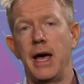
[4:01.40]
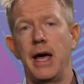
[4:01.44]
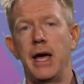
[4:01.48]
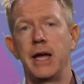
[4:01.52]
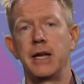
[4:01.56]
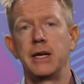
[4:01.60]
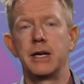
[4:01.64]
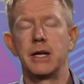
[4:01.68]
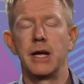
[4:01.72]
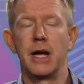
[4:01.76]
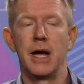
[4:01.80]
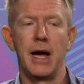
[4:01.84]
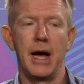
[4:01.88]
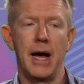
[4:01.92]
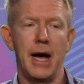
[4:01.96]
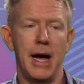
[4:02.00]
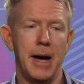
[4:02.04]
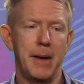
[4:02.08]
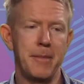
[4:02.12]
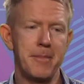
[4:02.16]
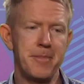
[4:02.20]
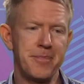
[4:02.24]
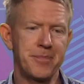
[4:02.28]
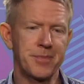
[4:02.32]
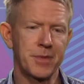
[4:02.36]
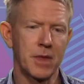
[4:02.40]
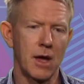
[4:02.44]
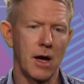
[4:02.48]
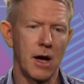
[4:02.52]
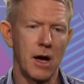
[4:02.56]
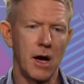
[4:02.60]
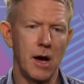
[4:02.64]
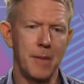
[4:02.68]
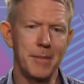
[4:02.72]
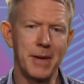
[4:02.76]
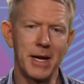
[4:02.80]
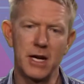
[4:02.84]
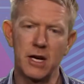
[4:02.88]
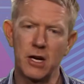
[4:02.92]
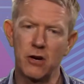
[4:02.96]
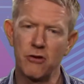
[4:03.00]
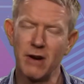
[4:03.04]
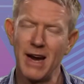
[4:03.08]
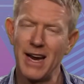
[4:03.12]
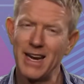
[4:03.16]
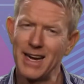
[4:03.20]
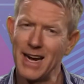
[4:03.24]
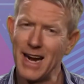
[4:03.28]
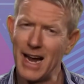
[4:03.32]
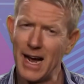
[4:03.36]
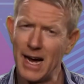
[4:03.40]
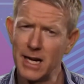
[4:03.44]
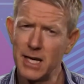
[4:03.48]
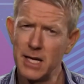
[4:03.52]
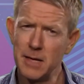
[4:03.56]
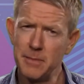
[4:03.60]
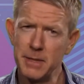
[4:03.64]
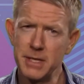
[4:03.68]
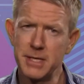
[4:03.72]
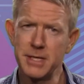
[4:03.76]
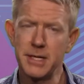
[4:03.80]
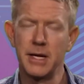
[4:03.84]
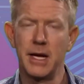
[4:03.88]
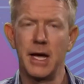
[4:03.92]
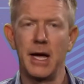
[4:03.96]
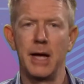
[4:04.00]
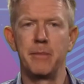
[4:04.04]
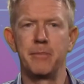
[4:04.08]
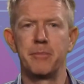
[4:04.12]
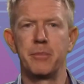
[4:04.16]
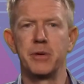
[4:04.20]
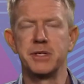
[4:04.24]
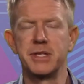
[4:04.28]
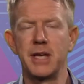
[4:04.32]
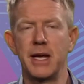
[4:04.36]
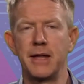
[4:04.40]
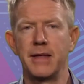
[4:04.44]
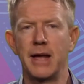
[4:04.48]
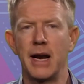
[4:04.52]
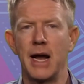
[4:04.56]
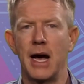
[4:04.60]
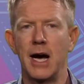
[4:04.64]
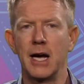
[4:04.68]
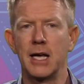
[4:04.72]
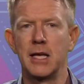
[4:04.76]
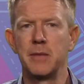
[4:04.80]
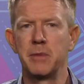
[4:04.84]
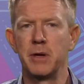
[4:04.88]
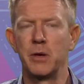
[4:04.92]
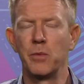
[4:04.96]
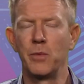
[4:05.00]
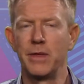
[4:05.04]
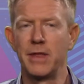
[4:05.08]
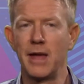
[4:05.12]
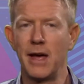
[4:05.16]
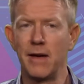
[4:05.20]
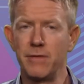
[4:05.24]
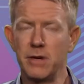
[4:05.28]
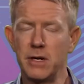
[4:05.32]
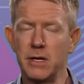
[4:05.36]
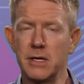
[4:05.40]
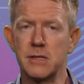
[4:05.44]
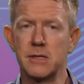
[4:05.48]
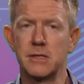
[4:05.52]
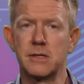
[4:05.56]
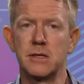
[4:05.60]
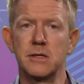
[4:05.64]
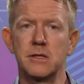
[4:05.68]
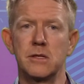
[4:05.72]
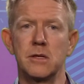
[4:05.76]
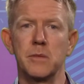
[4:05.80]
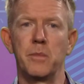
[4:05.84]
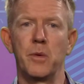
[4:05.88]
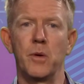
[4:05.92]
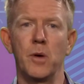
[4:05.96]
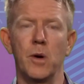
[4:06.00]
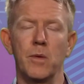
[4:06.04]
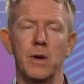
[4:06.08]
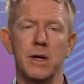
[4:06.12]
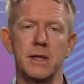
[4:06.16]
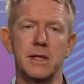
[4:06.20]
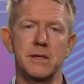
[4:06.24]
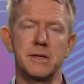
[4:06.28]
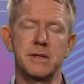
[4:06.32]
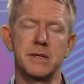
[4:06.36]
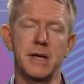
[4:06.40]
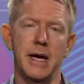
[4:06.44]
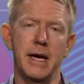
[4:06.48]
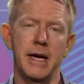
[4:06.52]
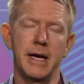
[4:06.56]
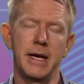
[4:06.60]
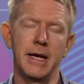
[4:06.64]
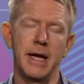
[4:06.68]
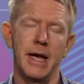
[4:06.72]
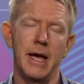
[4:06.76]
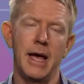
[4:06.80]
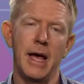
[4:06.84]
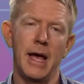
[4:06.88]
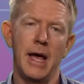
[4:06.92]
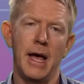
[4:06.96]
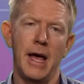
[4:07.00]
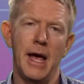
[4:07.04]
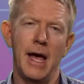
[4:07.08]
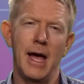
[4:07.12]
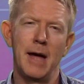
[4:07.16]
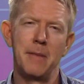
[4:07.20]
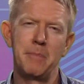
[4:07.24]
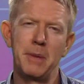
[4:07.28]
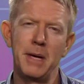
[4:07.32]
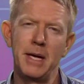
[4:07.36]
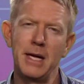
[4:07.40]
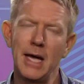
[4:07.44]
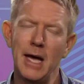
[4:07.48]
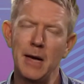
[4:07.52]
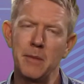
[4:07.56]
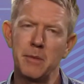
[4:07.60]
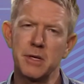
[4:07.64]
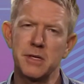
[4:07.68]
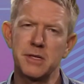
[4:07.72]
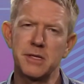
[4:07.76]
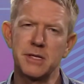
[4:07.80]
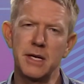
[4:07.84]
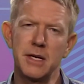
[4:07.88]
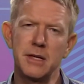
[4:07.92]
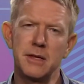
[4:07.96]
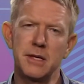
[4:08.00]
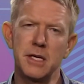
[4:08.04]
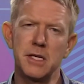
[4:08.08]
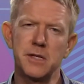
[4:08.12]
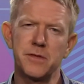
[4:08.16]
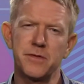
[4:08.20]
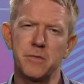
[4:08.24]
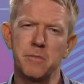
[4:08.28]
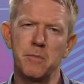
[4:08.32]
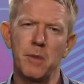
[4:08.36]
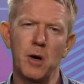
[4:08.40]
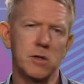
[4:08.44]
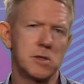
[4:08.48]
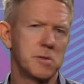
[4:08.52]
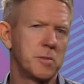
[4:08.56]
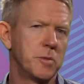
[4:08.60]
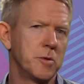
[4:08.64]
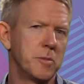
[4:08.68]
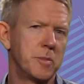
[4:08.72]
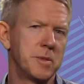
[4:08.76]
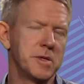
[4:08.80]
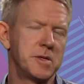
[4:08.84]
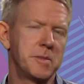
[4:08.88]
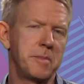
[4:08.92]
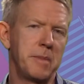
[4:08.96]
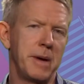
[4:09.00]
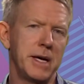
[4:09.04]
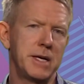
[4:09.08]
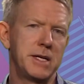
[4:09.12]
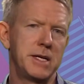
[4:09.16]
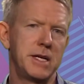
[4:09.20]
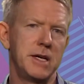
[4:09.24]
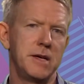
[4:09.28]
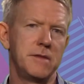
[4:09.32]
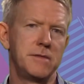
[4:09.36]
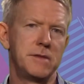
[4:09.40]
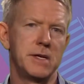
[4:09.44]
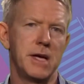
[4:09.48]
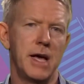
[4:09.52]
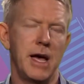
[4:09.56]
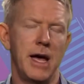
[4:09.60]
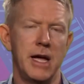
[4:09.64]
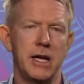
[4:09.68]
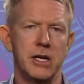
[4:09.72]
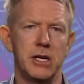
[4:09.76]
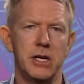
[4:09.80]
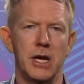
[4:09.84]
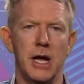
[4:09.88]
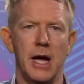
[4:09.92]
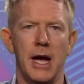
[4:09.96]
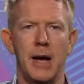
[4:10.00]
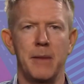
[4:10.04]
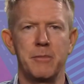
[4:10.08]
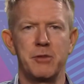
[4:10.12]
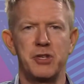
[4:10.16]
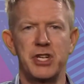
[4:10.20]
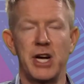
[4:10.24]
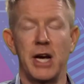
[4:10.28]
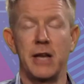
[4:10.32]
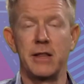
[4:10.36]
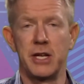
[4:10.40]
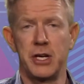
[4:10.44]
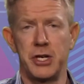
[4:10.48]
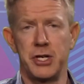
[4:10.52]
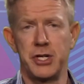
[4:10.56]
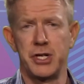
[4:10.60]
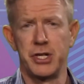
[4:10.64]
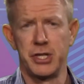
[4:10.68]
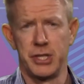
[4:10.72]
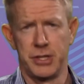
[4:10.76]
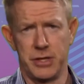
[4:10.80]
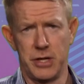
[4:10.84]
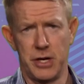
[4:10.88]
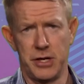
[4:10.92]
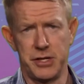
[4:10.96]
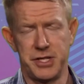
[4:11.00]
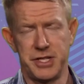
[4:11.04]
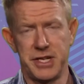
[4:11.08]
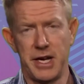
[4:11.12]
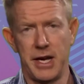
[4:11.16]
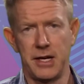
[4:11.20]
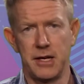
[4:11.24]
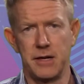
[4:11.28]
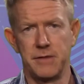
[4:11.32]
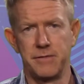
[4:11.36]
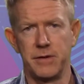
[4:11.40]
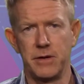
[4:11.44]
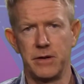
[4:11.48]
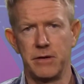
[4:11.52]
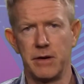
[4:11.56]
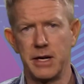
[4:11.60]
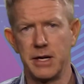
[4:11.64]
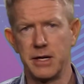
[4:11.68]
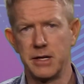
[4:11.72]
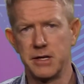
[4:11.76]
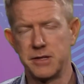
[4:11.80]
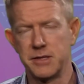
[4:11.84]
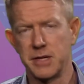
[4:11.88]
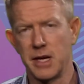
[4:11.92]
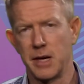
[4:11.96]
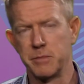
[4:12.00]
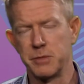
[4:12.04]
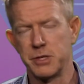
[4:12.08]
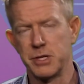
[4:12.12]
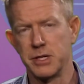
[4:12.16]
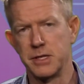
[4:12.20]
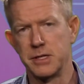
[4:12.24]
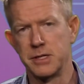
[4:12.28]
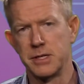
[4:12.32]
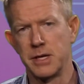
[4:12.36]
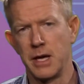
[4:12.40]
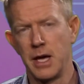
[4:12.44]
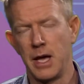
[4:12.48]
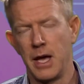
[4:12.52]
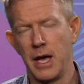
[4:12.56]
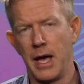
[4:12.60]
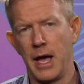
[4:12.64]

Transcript: and create an argument and present that argument with evidence to support what they're saying, and being able to see things from multiple perspectives and challenge those taken for granted assumptions.